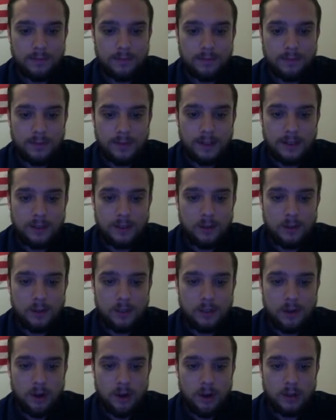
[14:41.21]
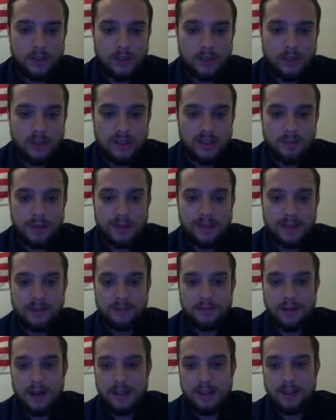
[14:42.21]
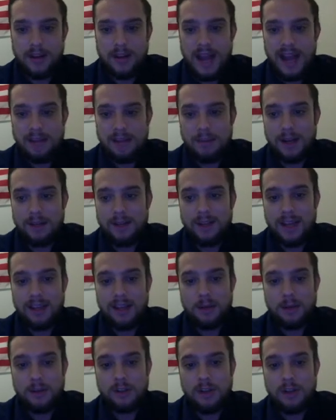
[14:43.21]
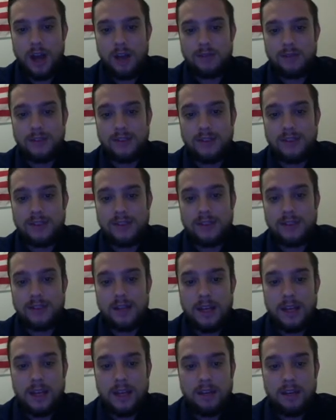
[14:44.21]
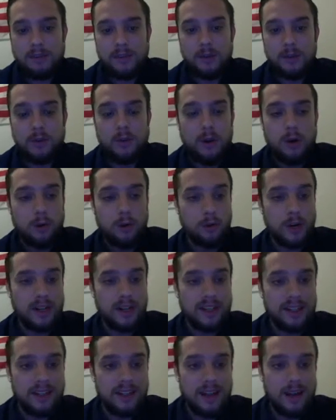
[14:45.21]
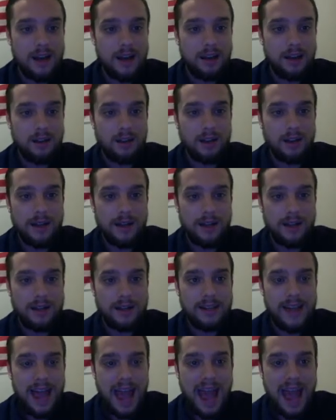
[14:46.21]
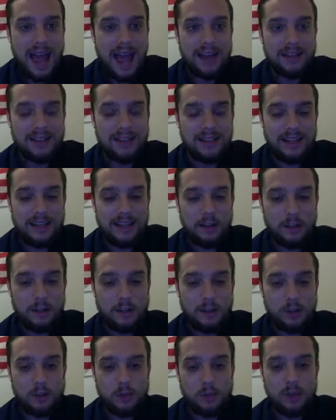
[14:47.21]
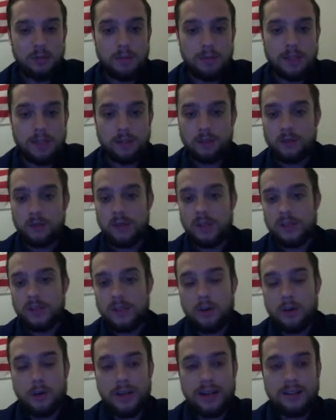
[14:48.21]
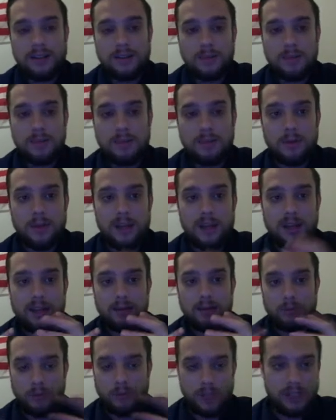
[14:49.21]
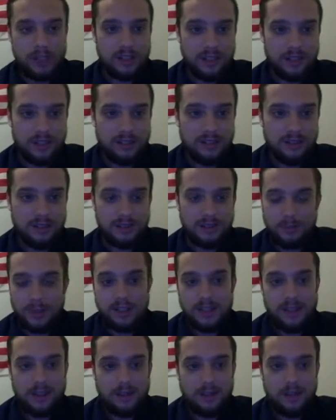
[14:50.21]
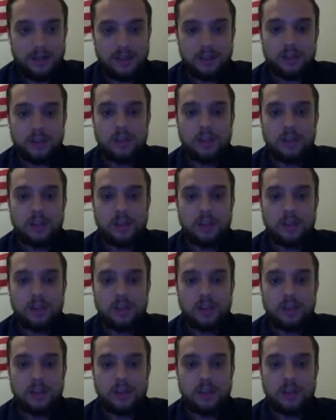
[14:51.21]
You can also specify your ad by language. Obviously, if you are writing an ad in English, you want to make sure that it's going out to people that can read and speak English.